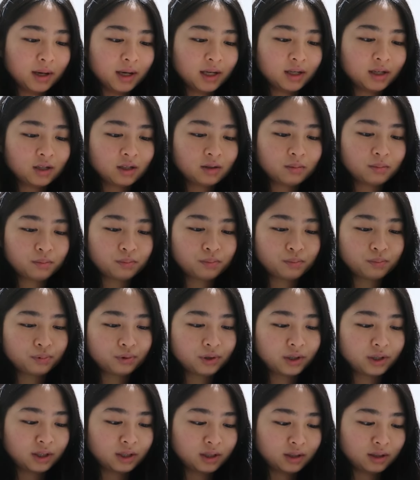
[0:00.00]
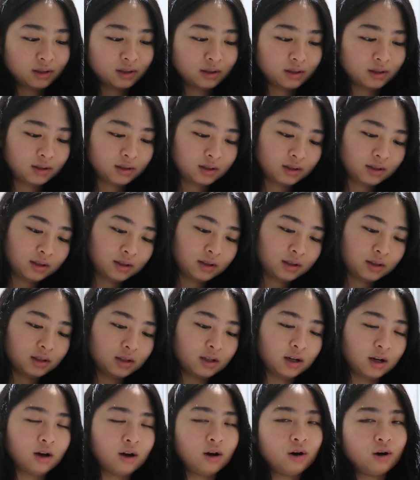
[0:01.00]
might just bring
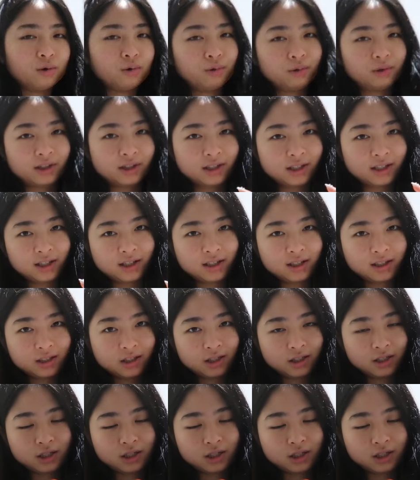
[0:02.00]
the whole thing.